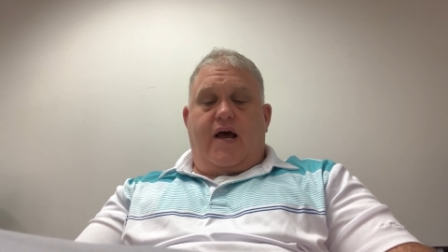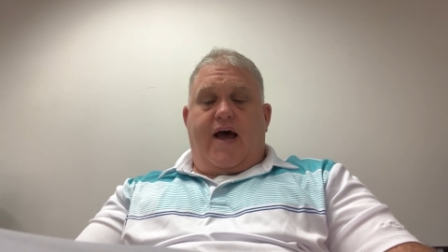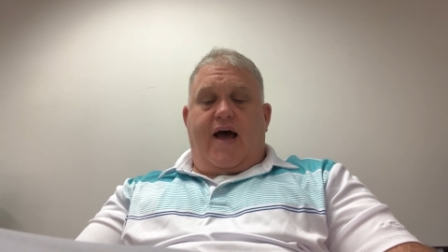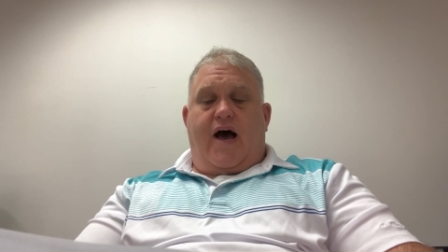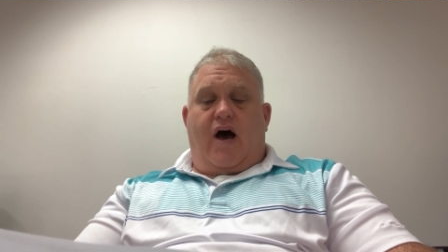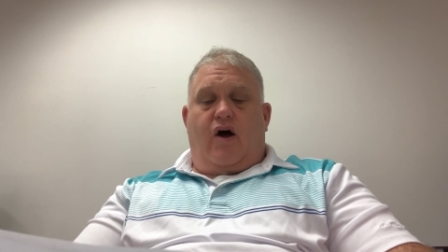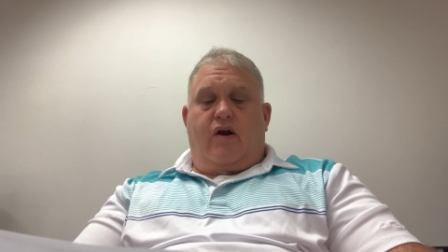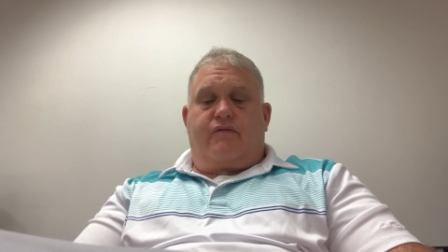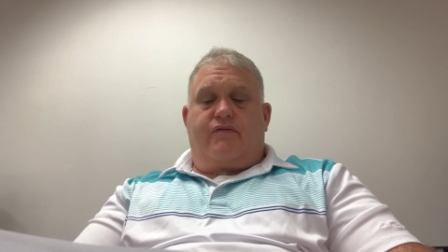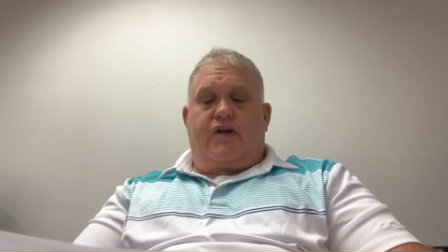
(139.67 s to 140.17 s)

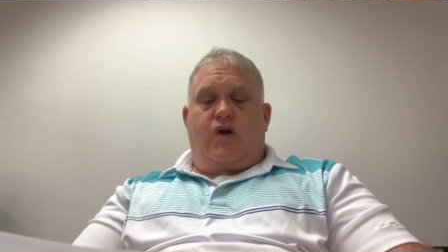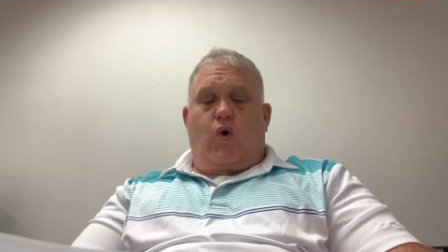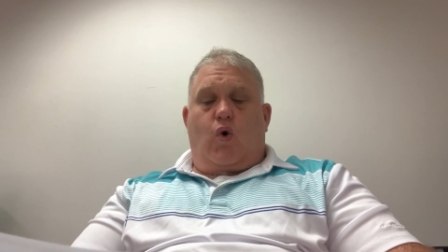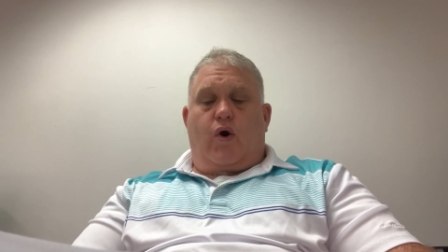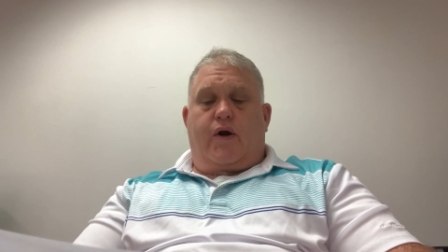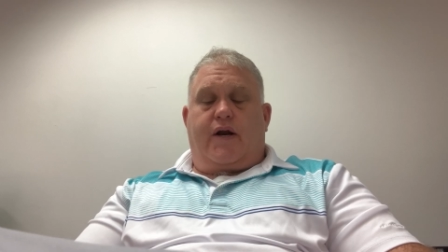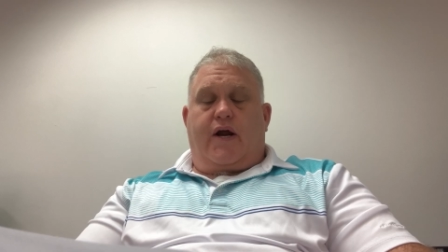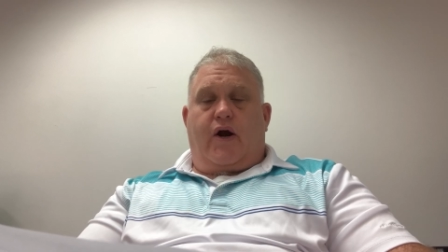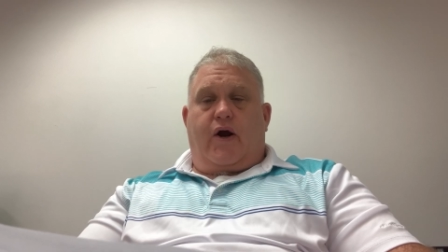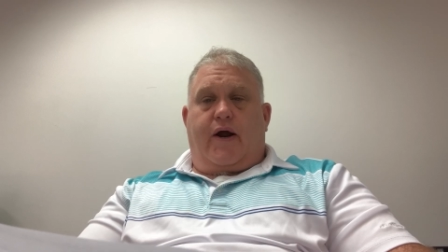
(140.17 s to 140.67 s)
out of the
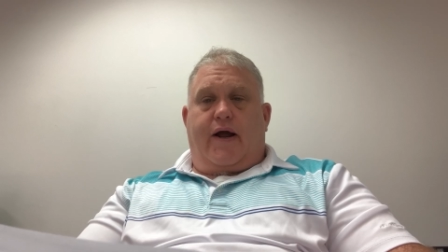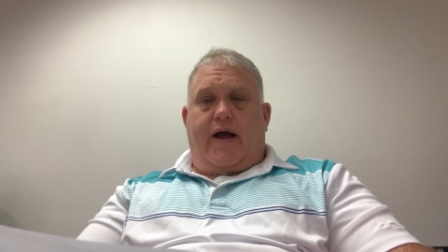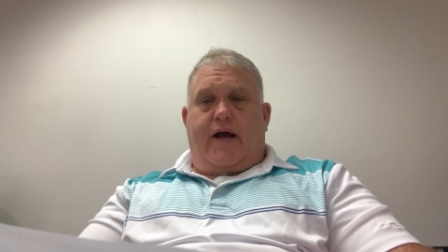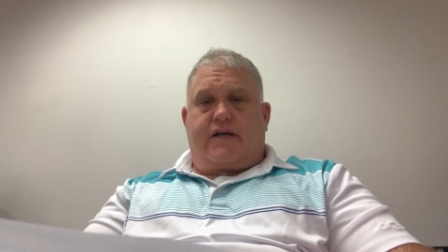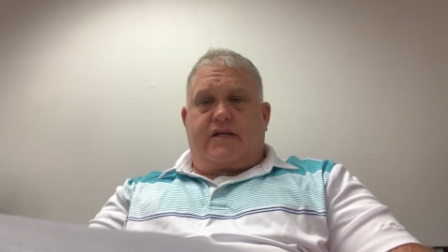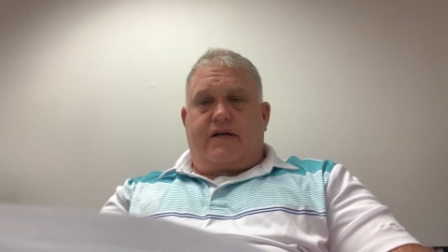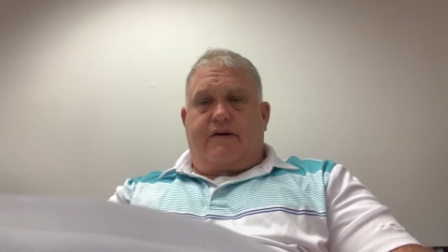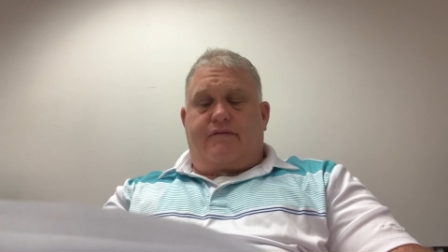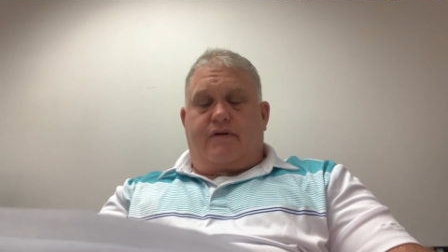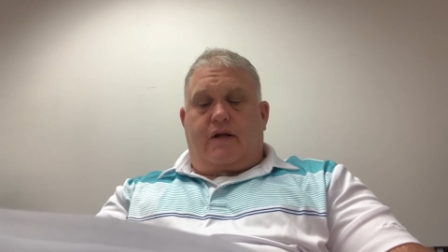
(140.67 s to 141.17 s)
ordinary
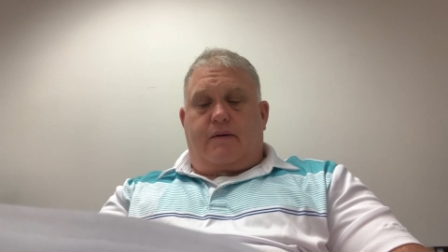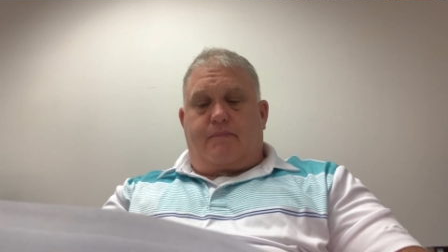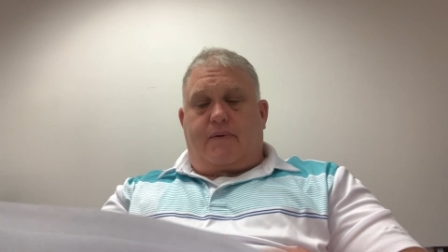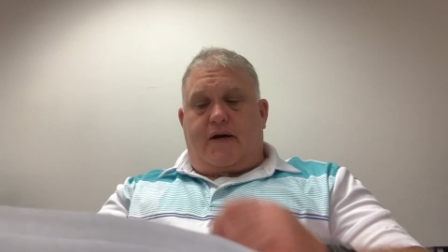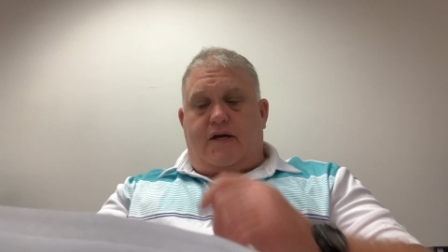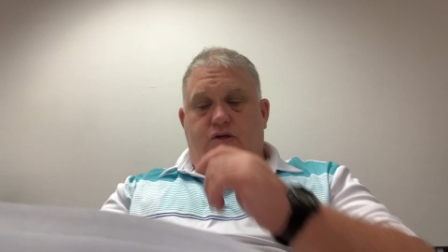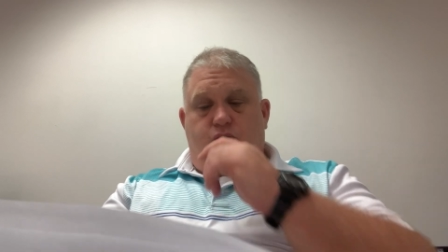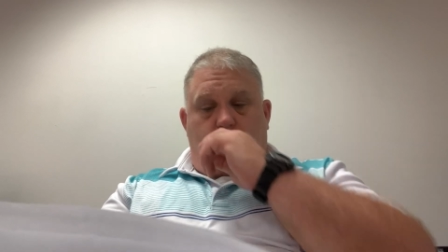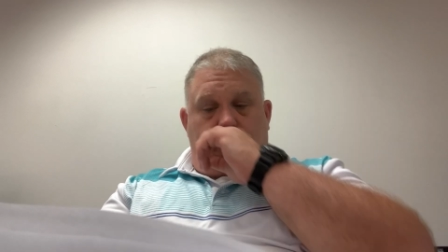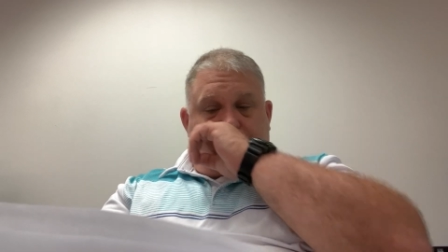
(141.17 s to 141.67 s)
activity.
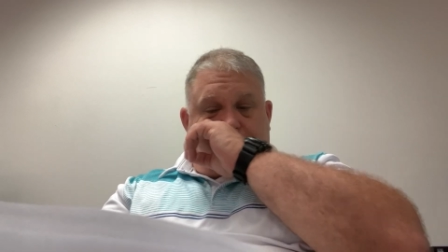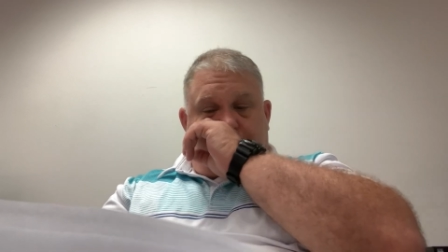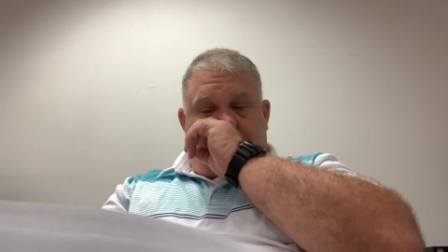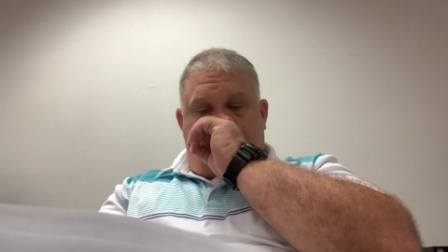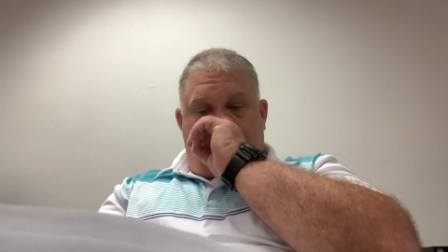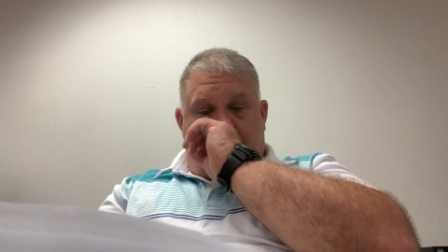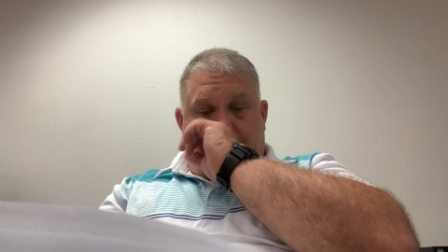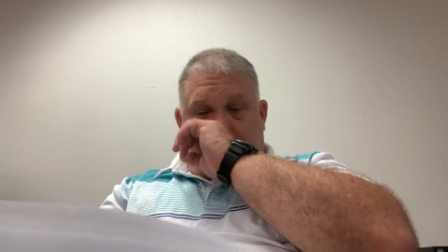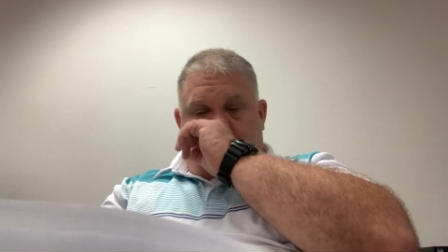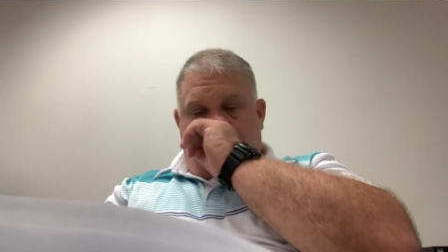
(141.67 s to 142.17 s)
Page
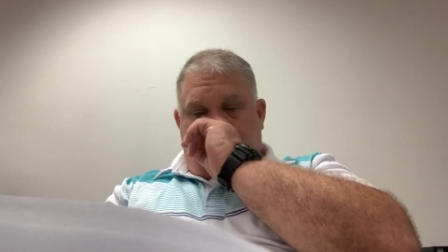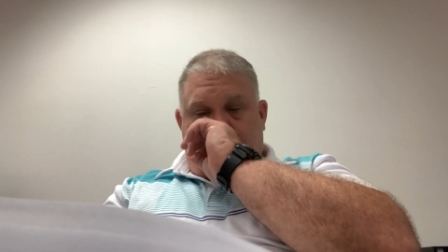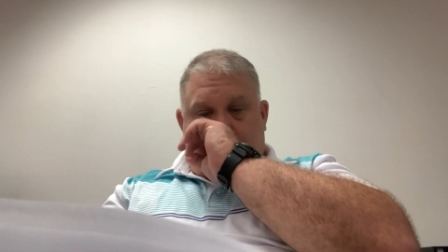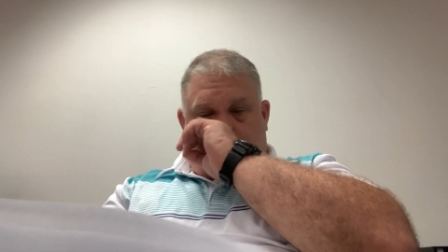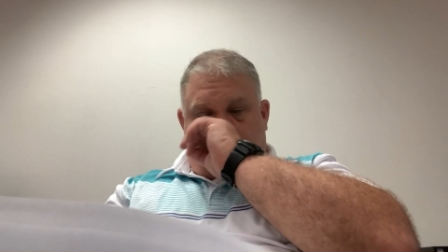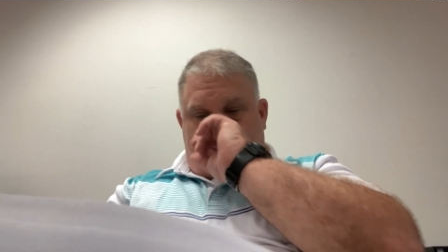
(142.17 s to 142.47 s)
158.